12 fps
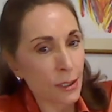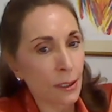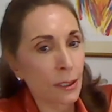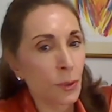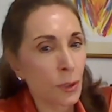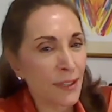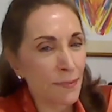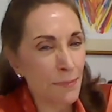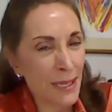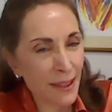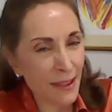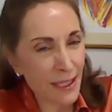You want to
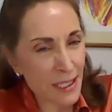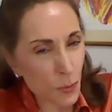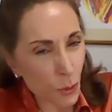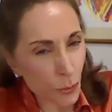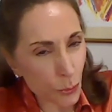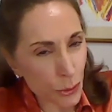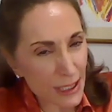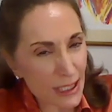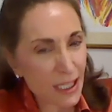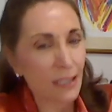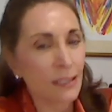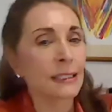make things more
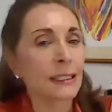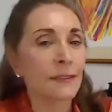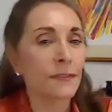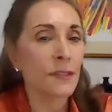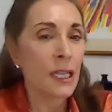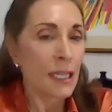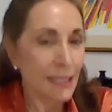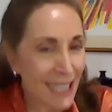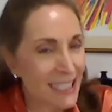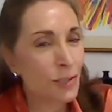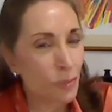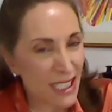productive.
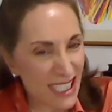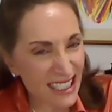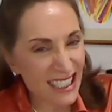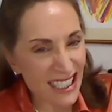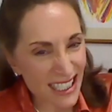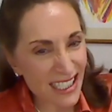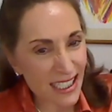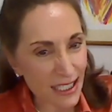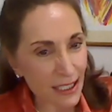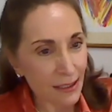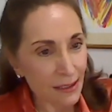That's resiliency.